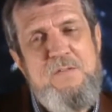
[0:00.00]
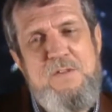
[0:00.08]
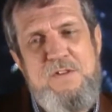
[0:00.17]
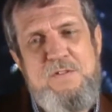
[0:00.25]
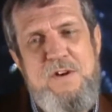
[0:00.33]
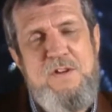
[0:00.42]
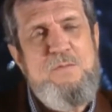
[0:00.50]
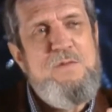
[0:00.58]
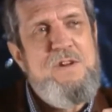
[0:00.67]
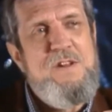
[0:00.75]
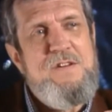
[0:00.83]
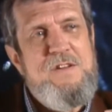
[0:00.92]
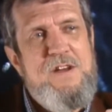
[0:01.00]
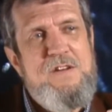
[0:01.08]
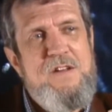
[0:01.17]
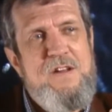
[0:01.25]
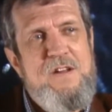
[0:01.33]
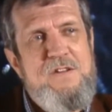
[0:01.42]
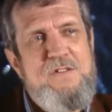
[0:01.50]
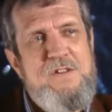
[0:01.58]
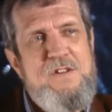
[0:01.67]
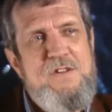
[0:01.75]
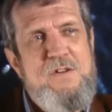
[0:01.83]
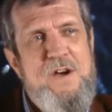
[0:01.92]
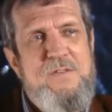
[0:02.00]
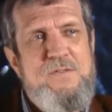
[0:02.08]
yeah. It, that's the very next